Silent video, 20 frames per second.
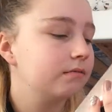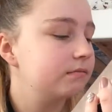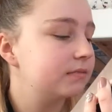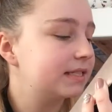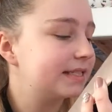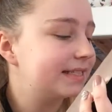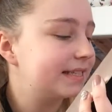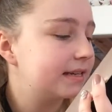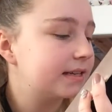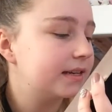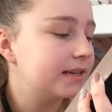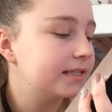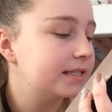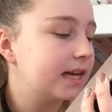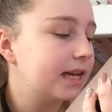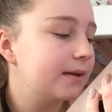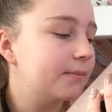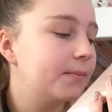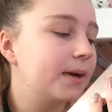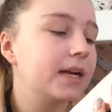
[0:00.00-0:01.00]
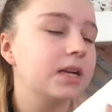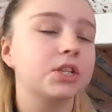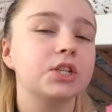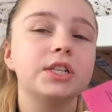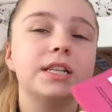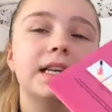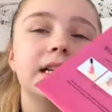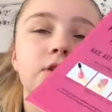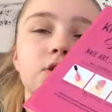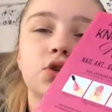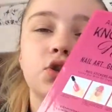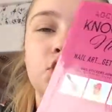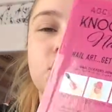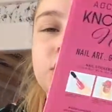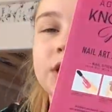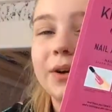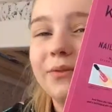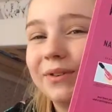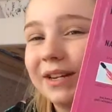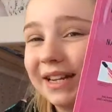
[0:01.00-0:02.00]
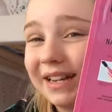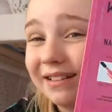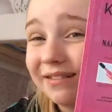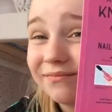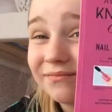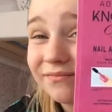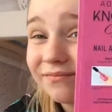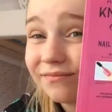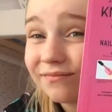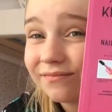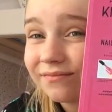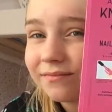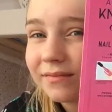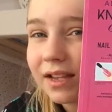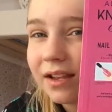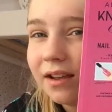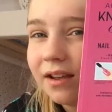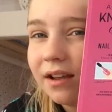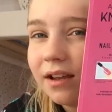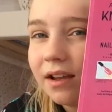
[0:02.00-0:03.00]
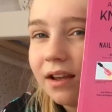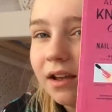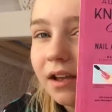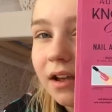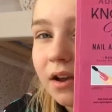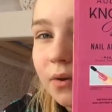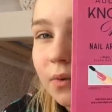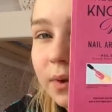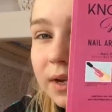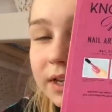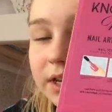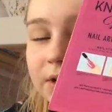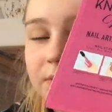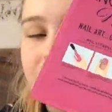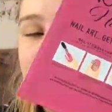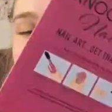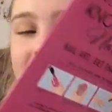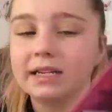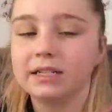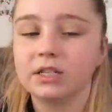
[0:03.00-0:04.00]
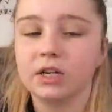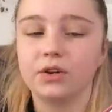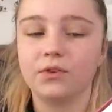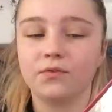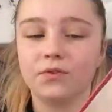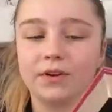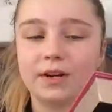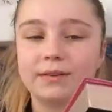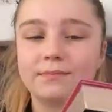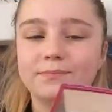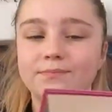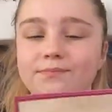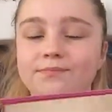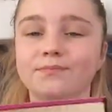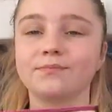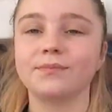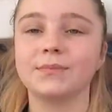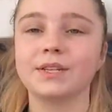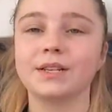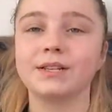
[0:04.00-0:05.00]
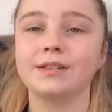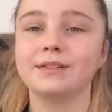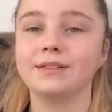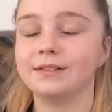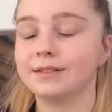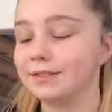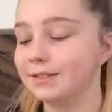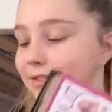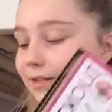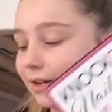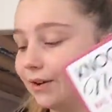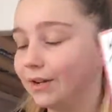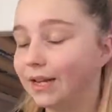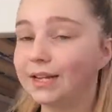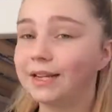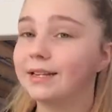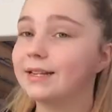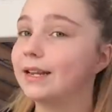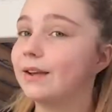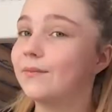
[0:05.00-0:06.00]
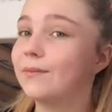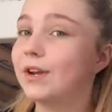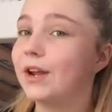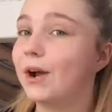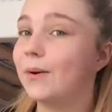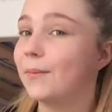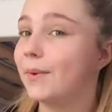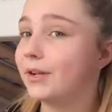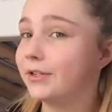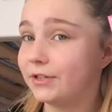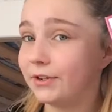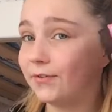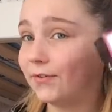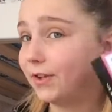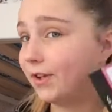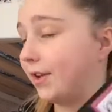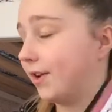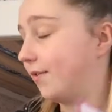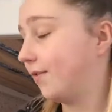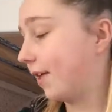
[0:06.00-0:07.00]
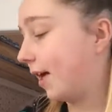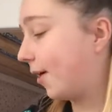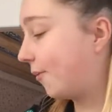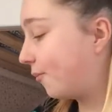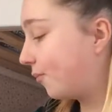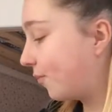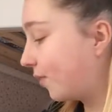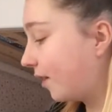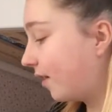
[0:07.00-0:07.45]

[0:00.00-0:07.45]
stickers, and it makes your nails look so neat when you paint over it. So yeah, never know, I might do a video of that.